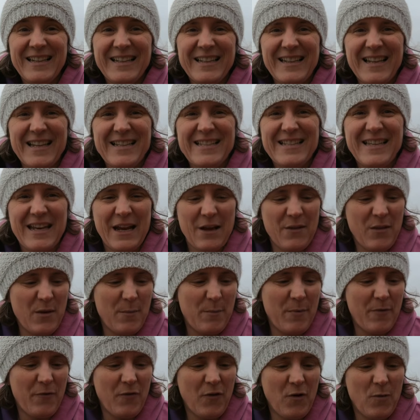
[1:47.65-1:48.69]
Let's see how they
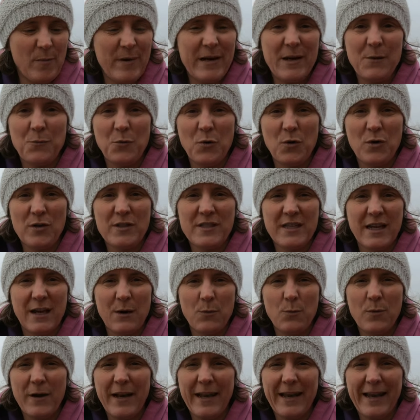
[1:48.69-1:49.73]
perform in the water.
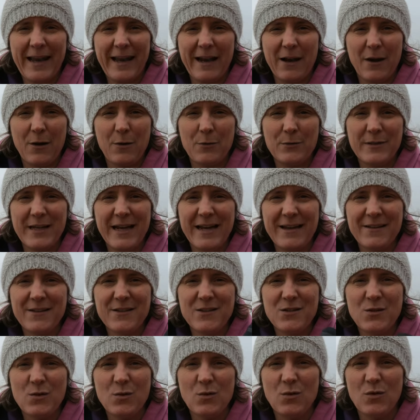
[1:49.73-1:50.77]
Will I get cold
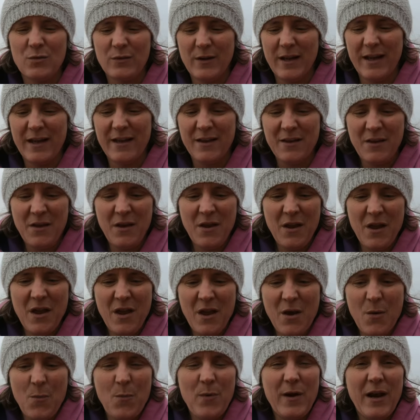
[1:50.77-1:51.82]
hands, or
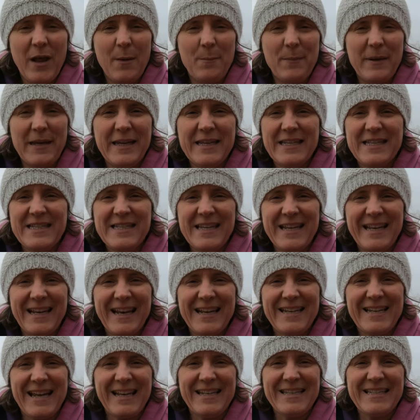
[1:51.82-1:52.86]
will I be singing
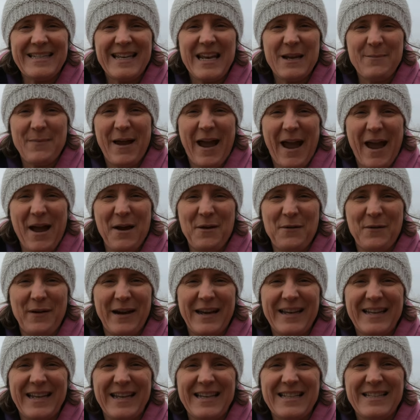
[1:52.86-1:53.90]
and dancing about how
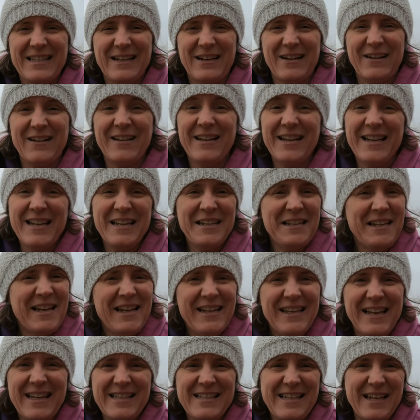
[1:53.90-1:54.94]
great these are?
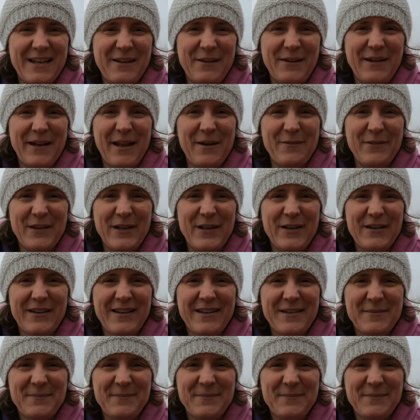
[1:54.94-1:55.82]
Let's get on and have a look.